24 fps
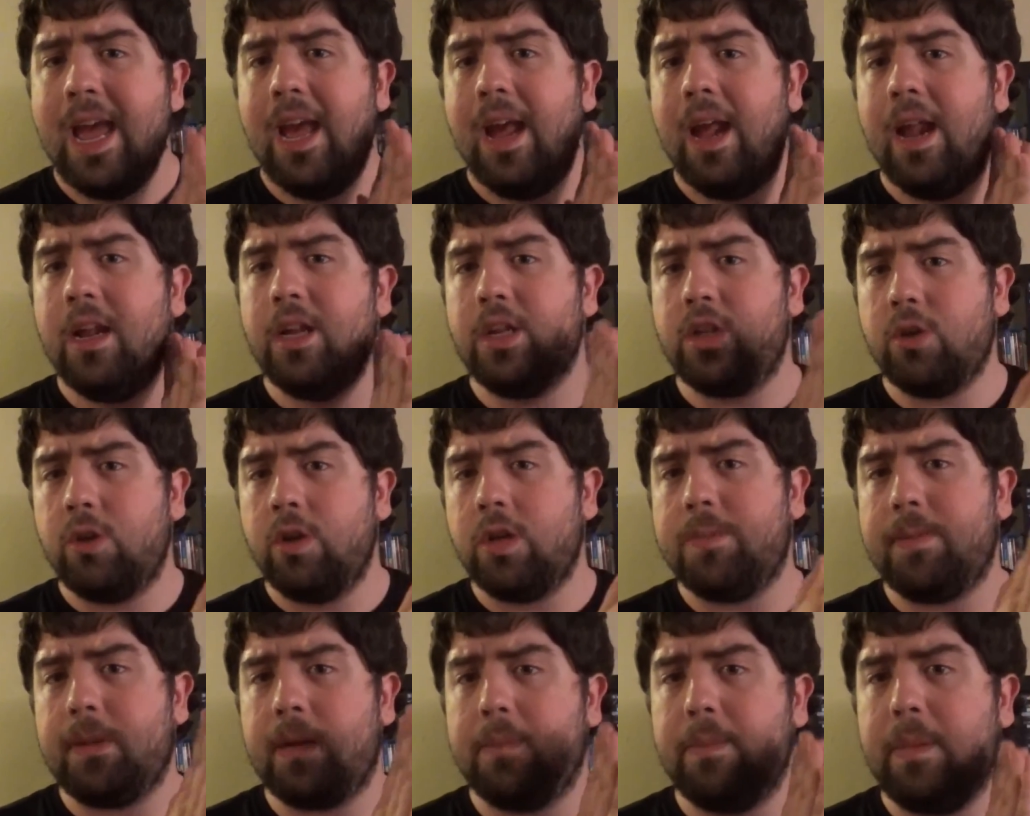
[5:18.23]
And as
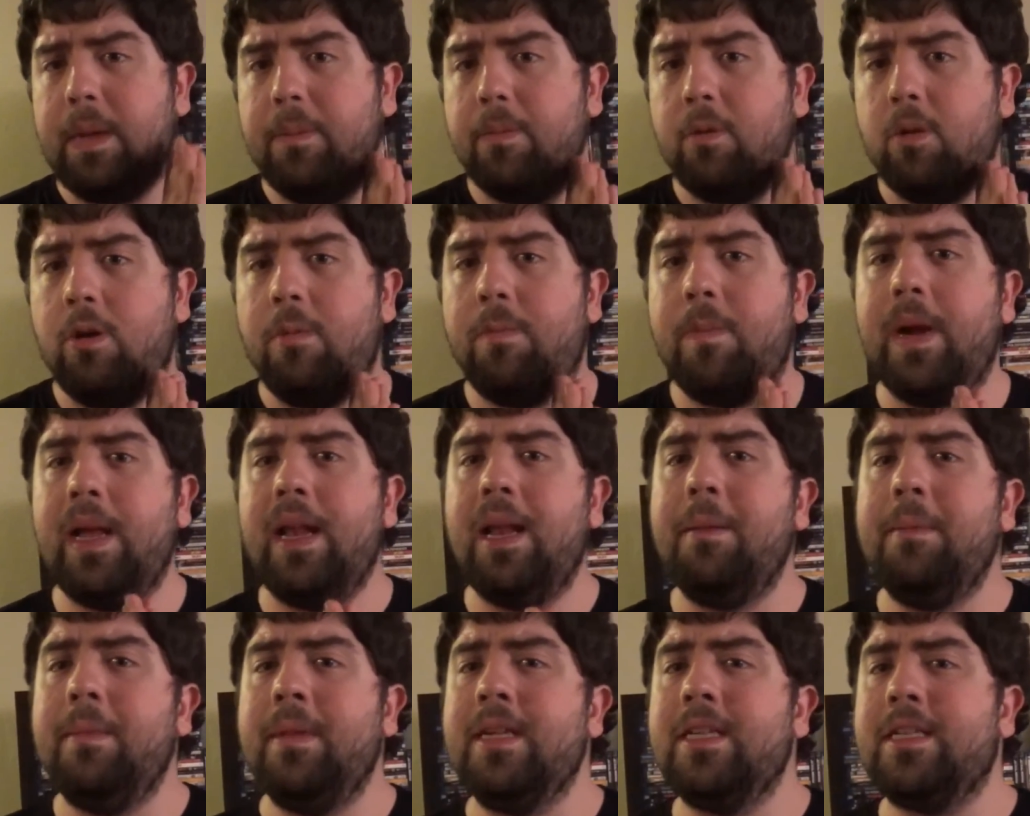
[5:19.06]
always, American people, my
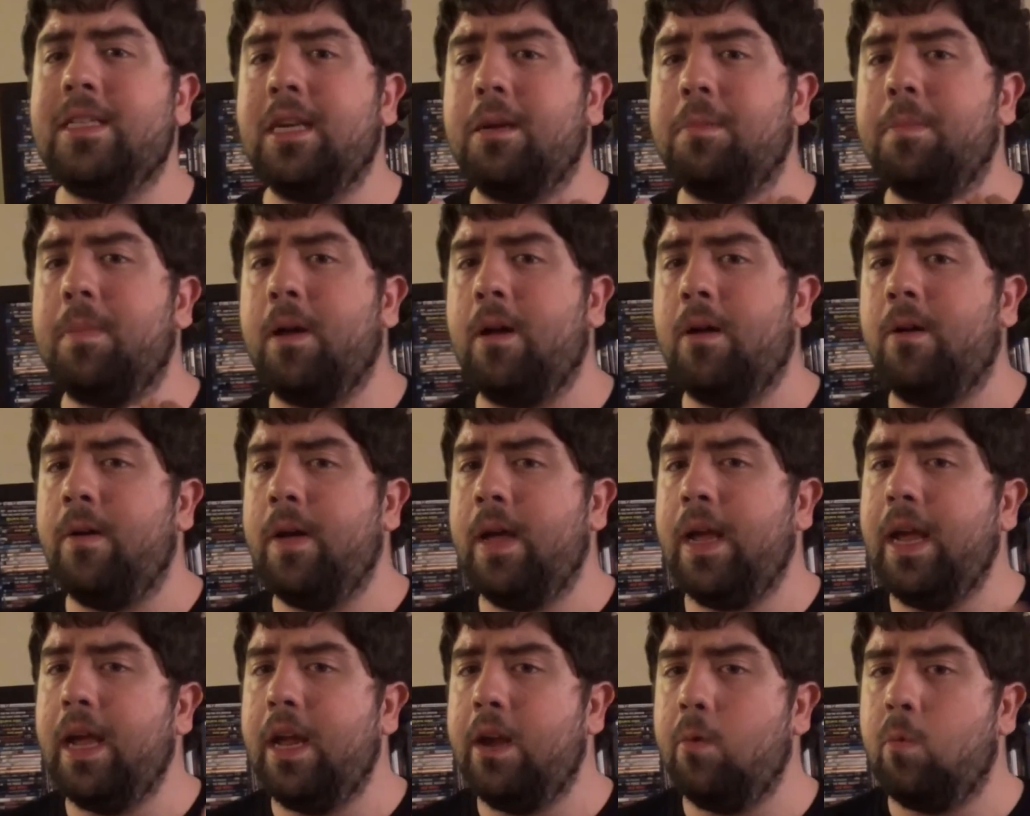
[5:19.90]
name is Nick Pell.
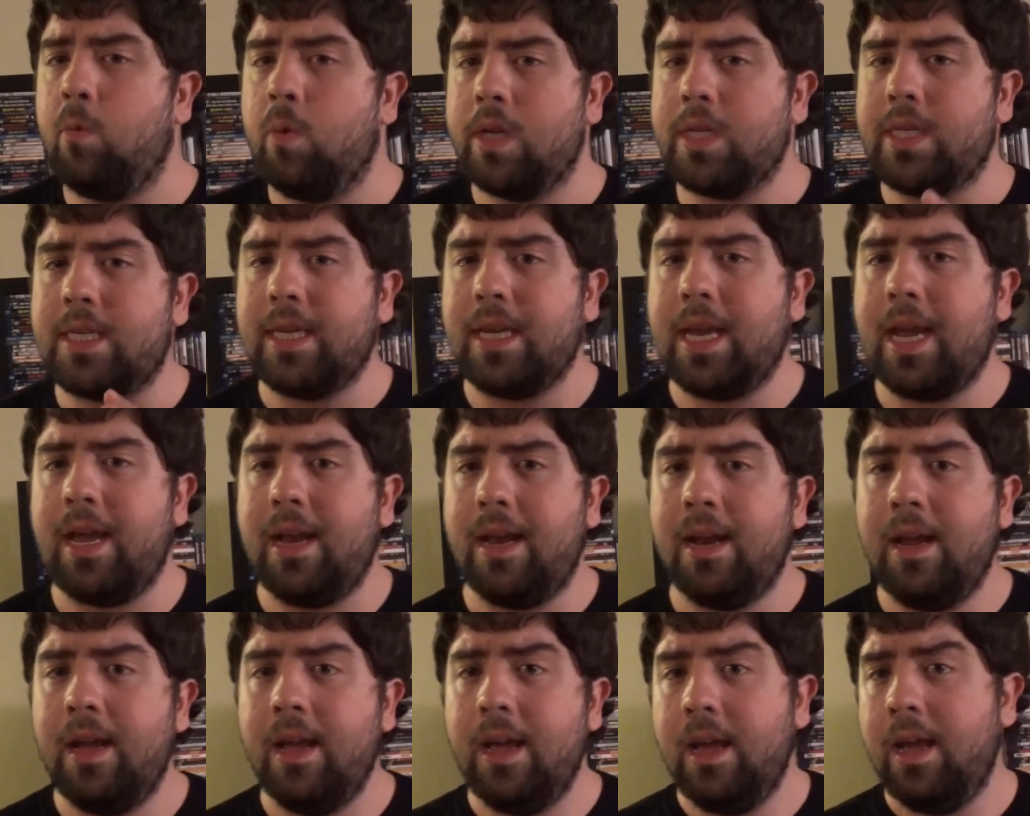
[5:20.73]
And once
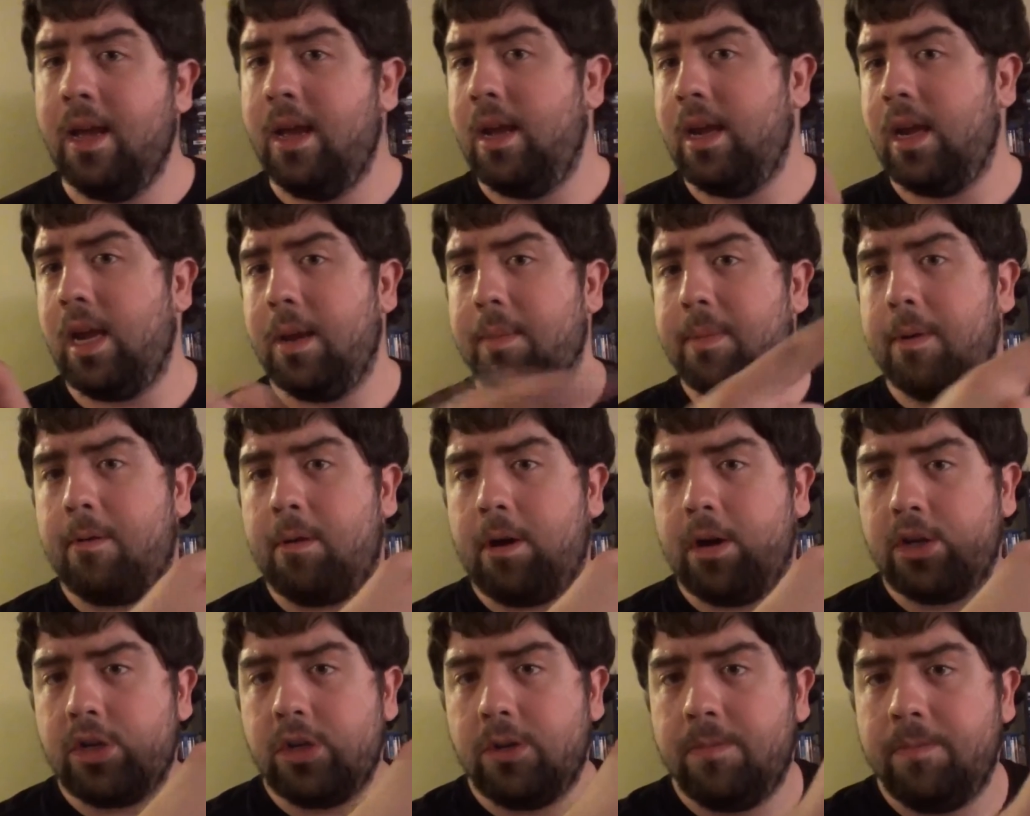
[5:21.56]
again, keep on
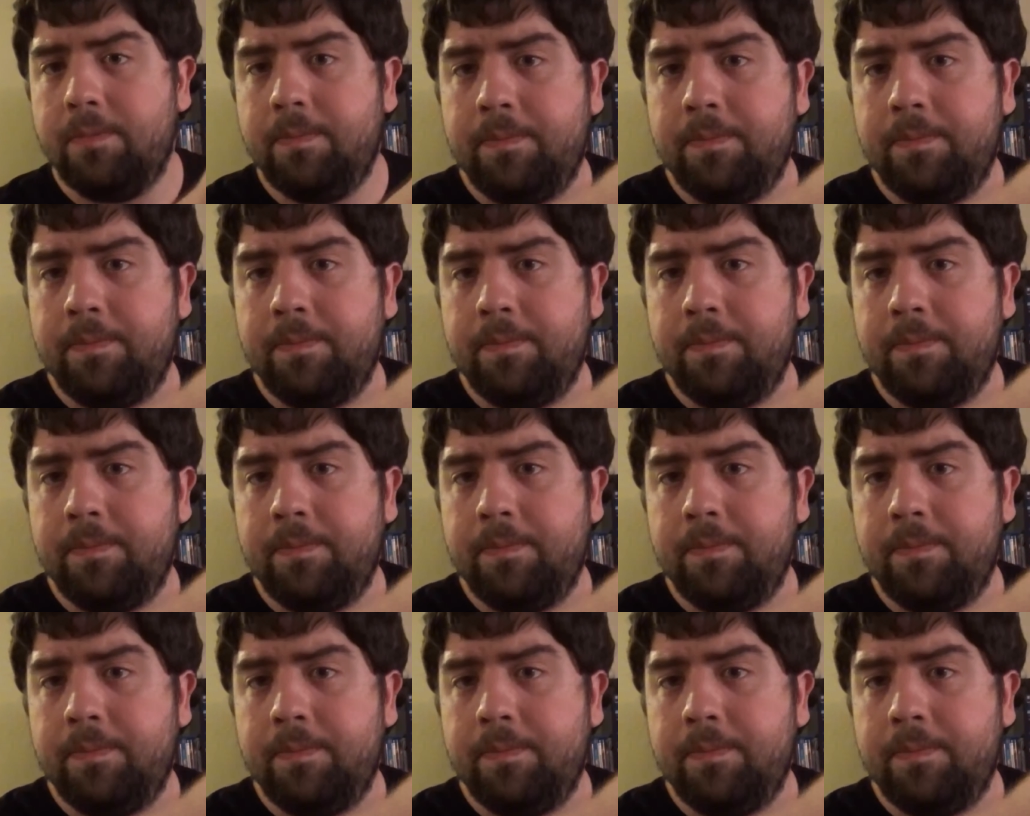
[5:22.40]
watching.